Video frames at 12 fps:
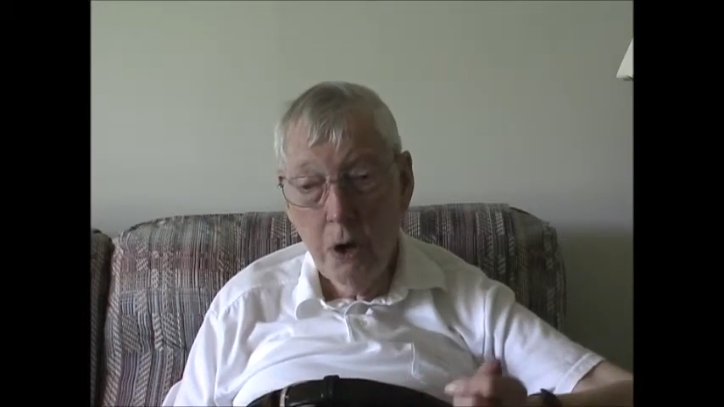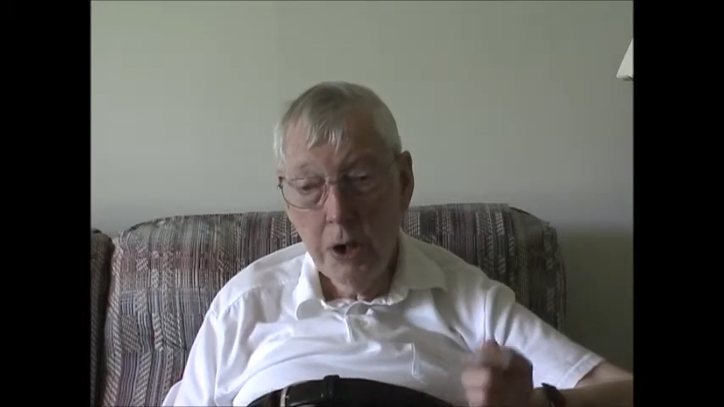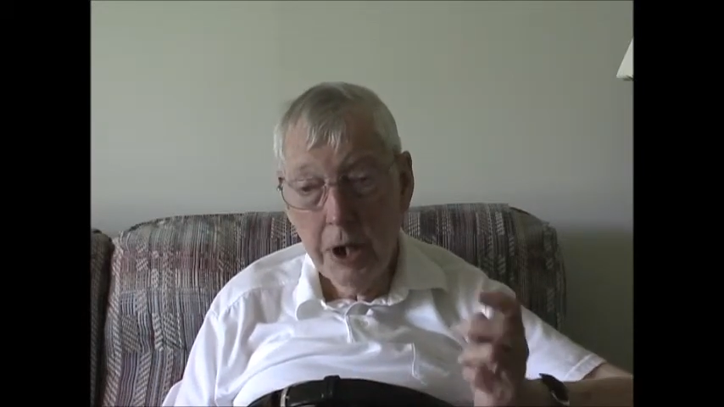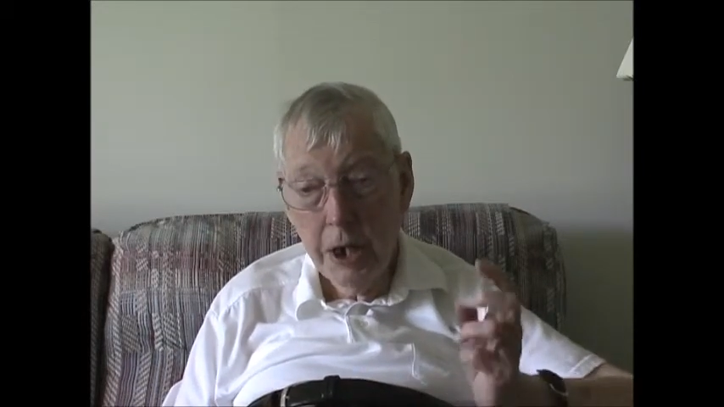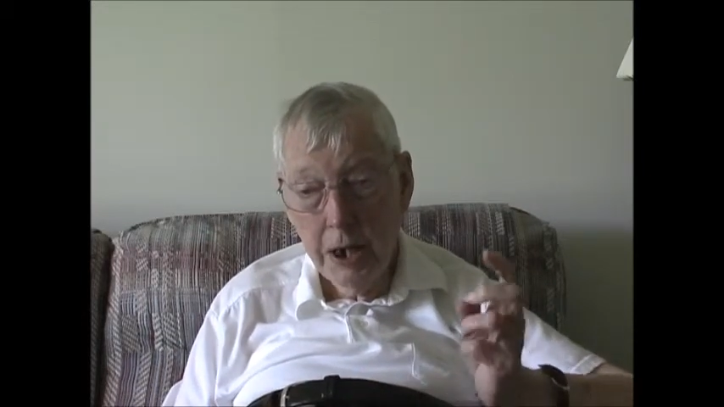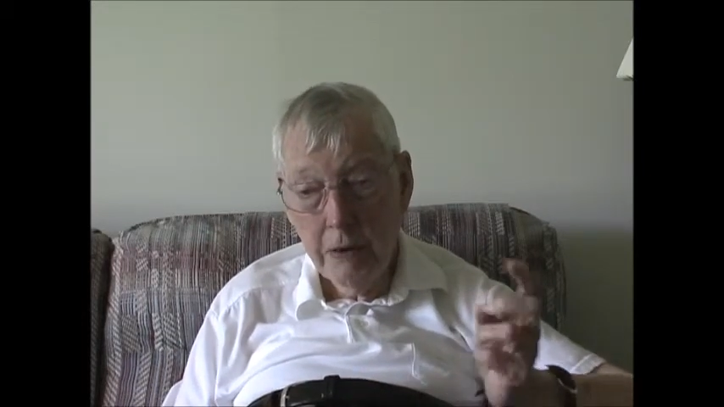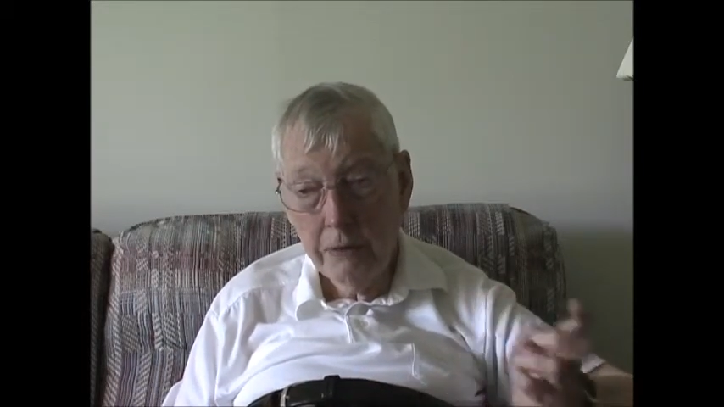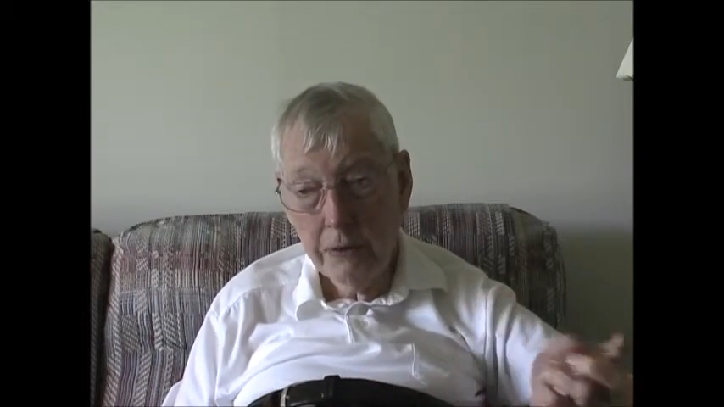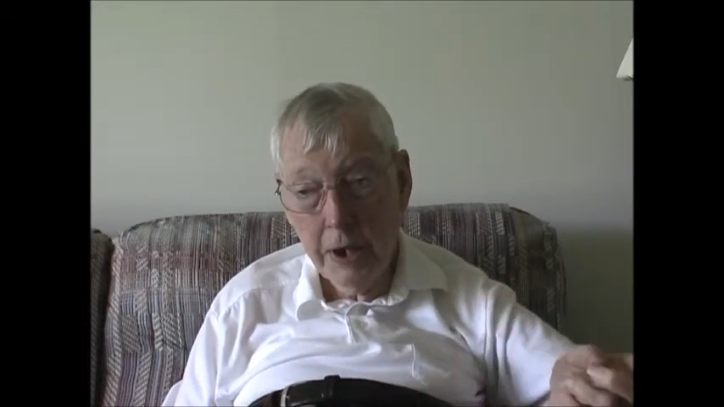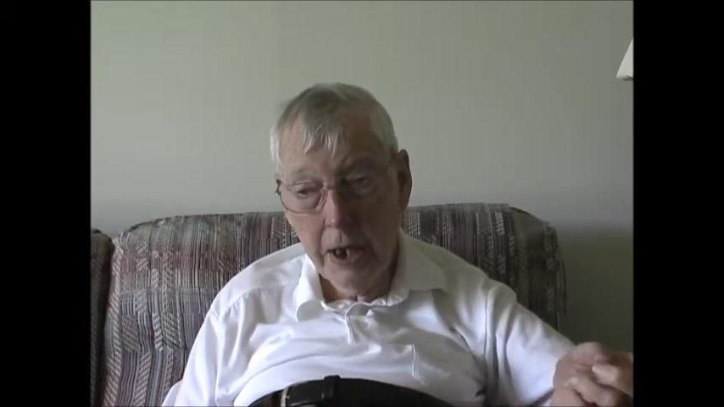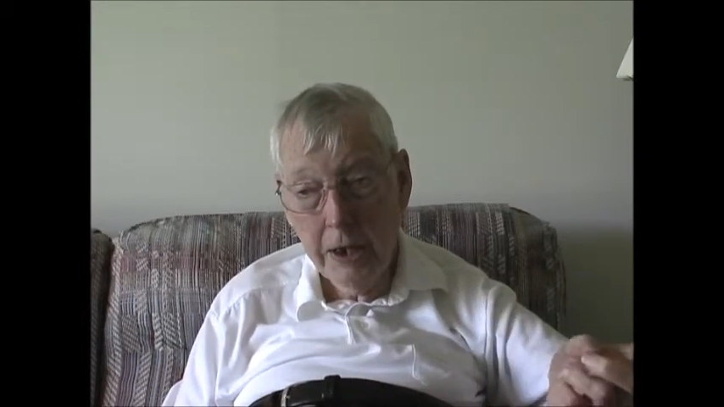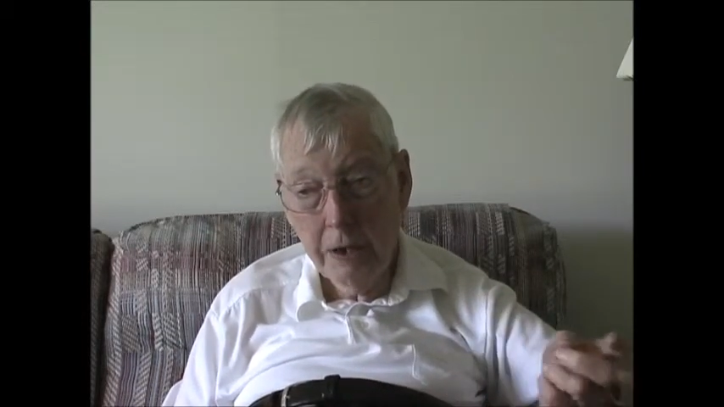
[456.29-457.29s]
on the air with
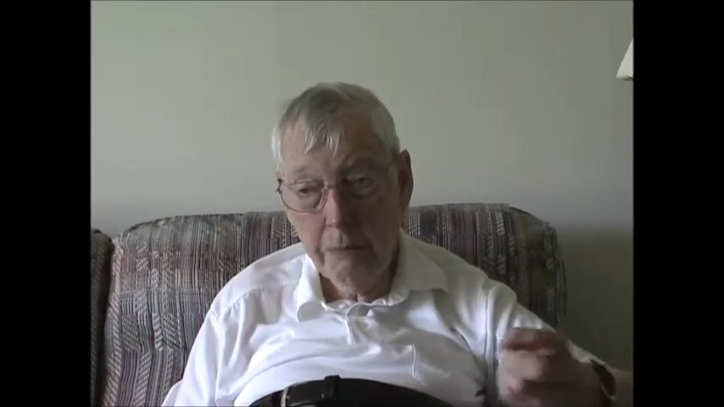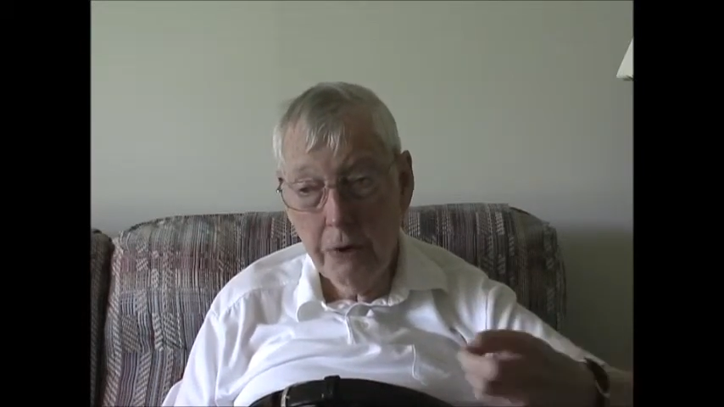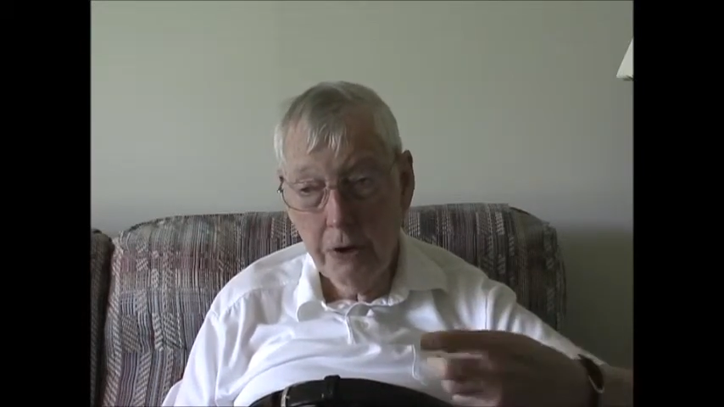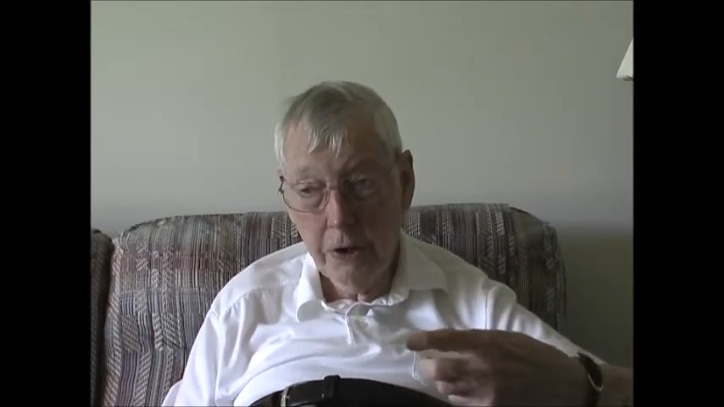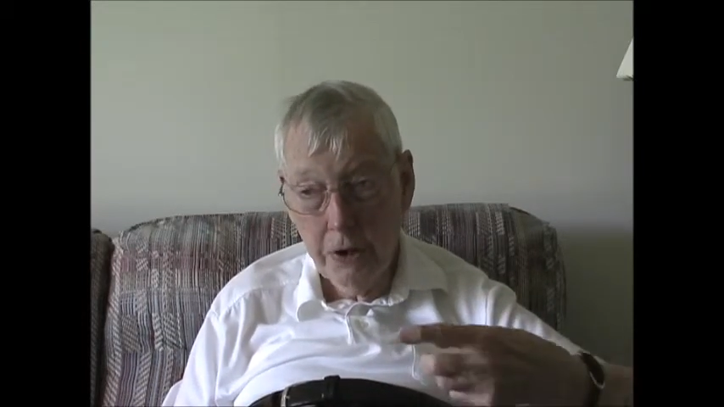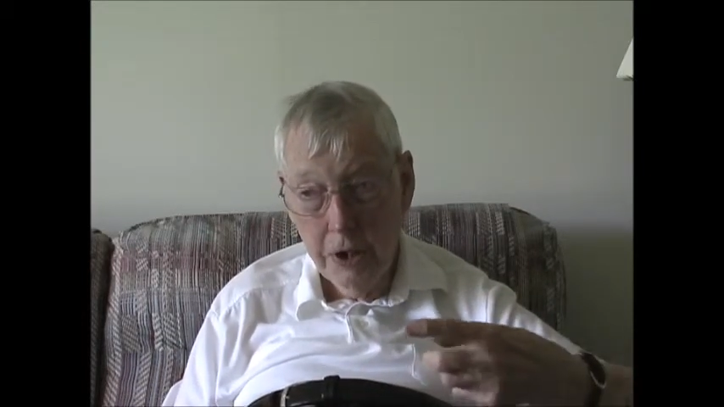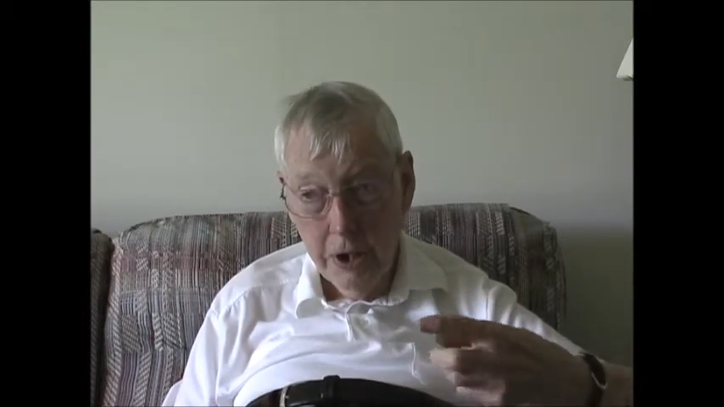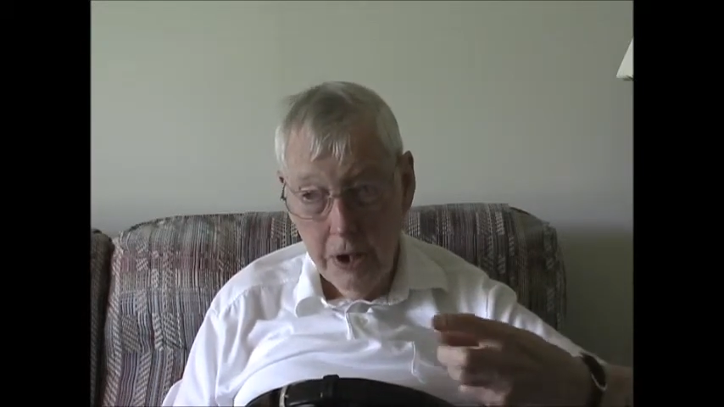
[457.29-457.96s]
the Hindenburg